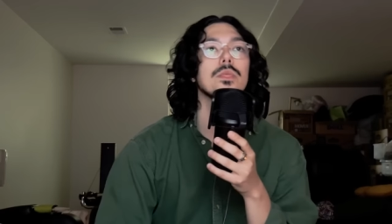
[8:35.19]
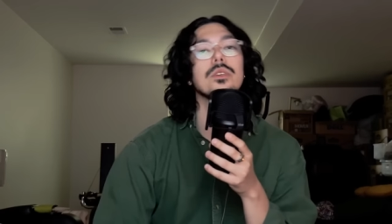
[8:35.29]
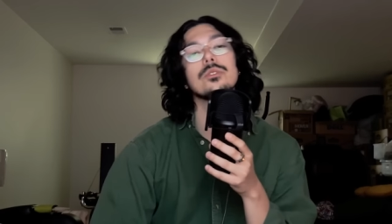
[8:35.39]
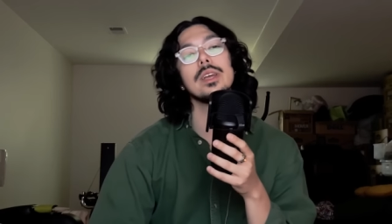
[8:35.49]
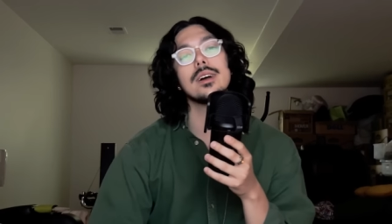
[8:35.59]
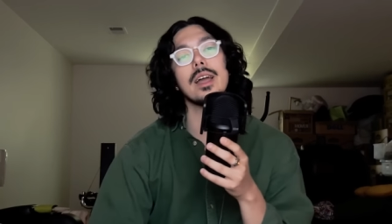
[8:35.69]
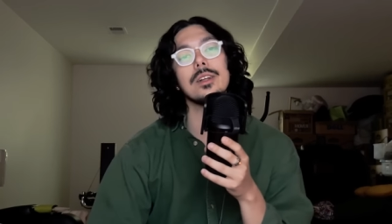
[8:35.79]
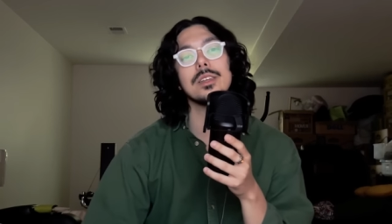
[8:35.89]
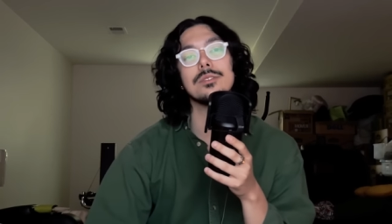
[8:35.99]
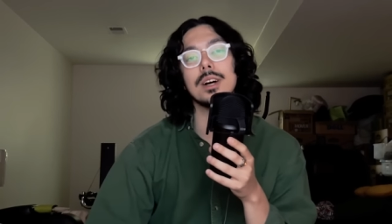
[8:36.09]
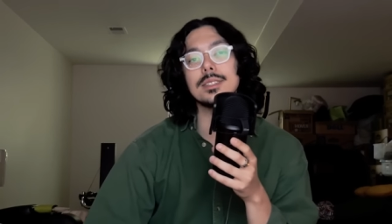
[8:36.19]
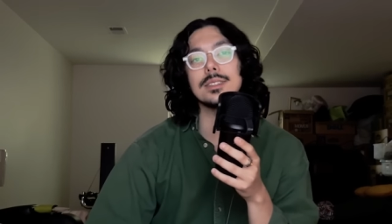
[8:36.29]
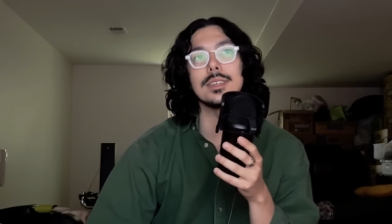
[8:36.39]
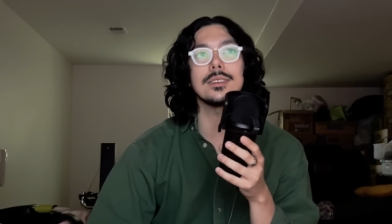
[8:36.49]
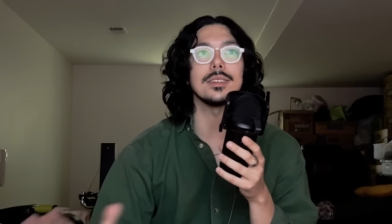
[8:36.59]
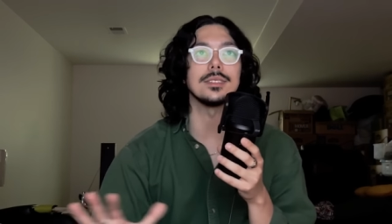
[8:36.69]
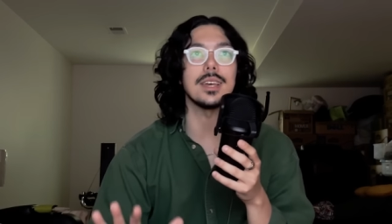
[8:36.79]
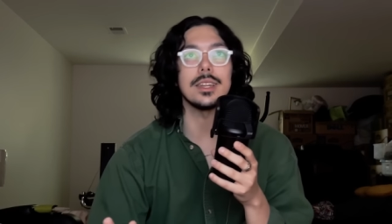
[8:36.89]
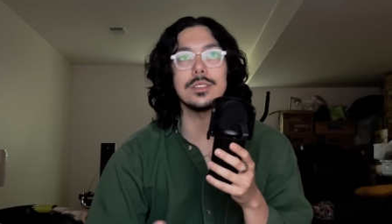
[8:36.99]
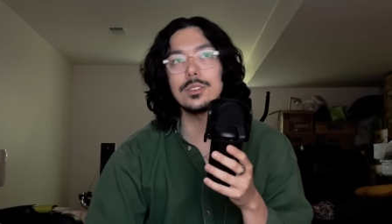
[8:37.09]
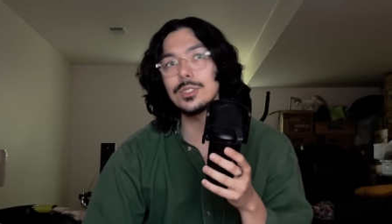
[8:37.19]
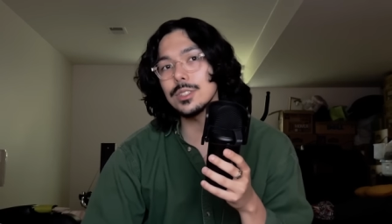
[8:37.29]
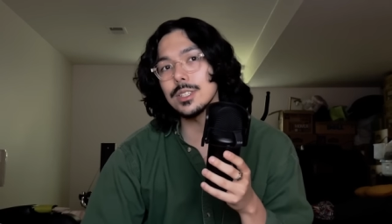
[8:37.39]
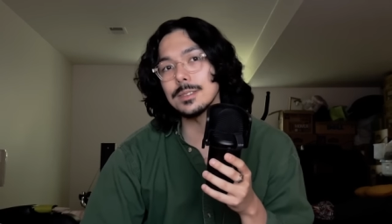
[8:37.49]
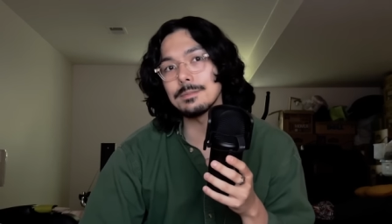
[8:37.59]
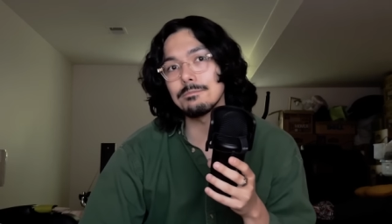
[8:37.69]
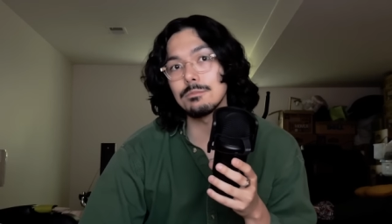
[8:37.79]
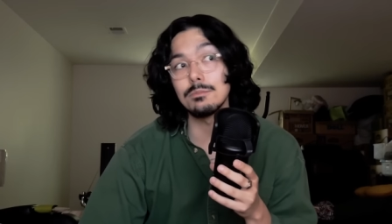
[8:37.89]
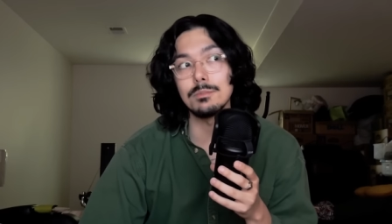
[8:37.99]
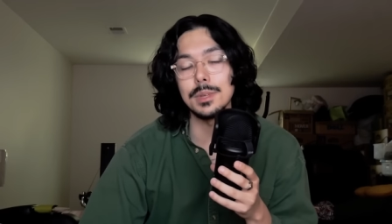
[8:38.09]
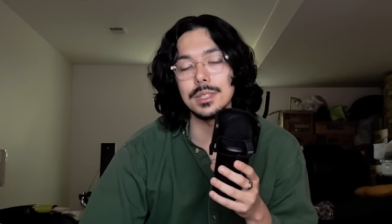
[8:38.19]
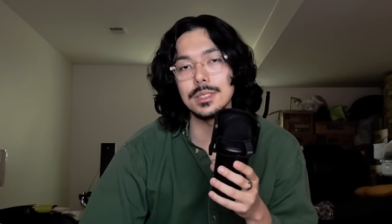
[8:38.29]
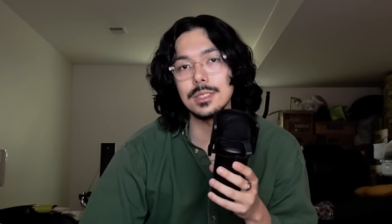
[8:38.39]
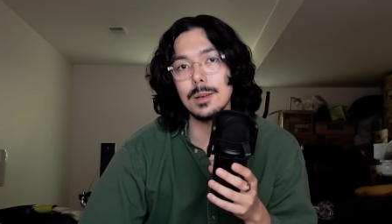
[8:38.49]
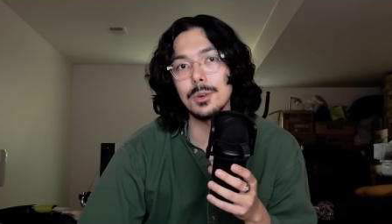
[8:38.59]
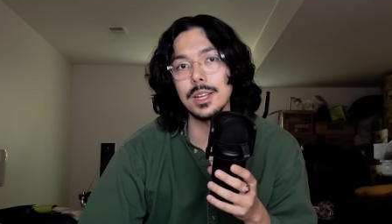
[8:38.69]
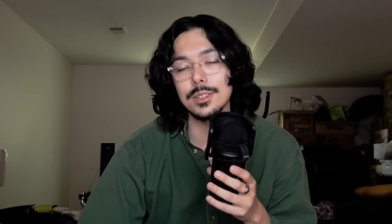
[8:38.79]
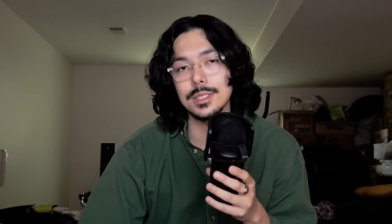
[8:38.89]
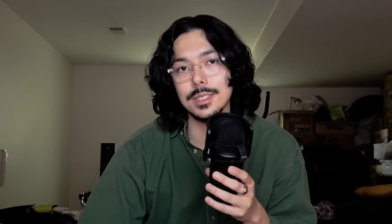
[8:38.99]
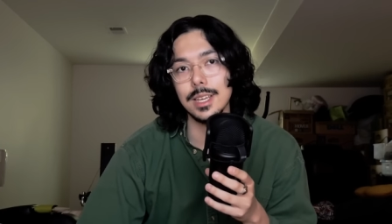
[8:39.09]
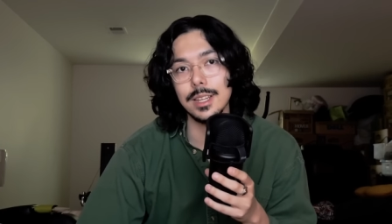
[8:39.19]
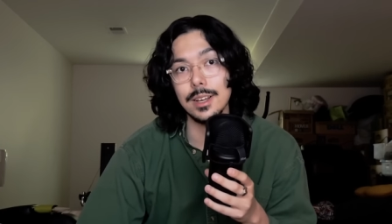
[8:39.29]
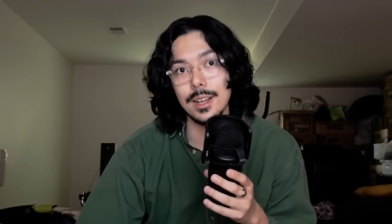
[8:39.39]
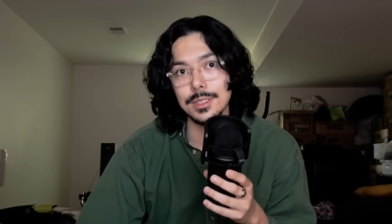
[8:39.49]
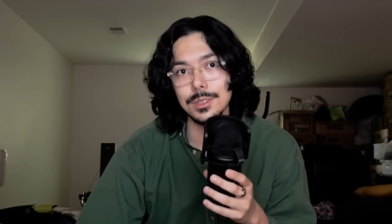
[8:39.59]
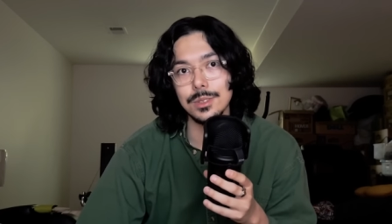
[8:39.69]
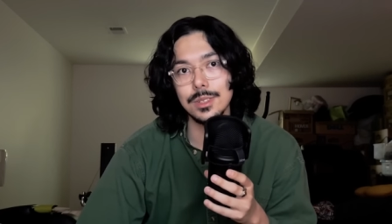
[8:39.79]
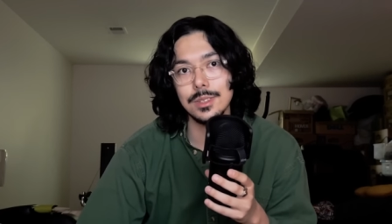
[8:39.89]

The great irony of hustling is that it usually means someone else is getting hustled.